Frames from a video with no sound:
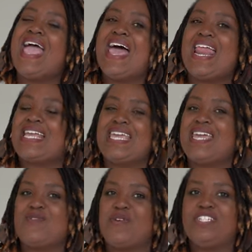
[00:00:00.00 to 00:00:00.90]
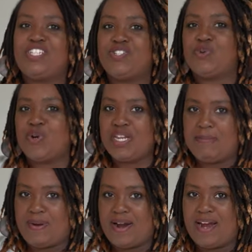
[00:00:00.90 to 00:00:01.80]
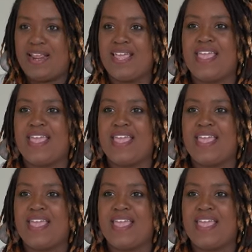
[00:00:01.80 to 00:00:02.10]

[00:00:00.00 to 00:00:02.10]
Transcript: and I can't reach the twirly part.